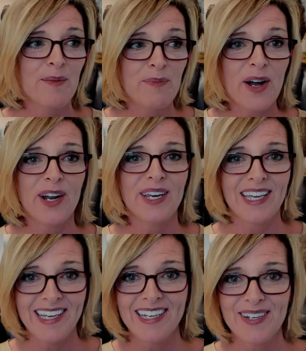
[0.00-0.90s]
But
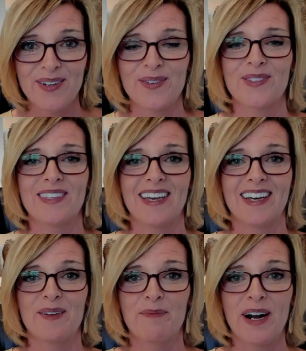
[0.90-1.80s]
he knows
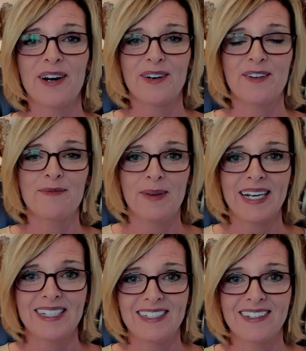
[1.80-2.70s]
that part of
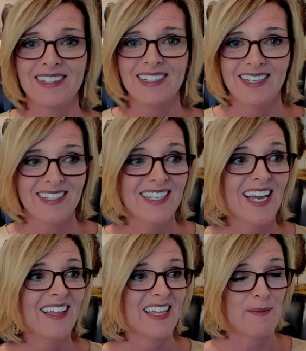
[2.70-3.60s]
my deal is
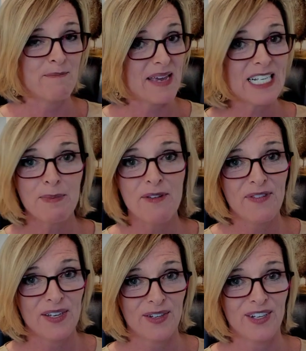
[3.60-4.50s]
that it makes me
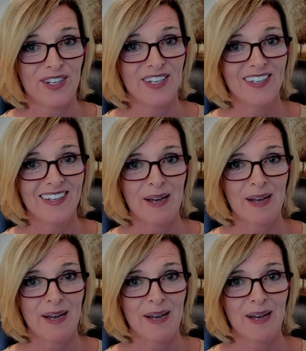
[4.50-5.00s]
feel good.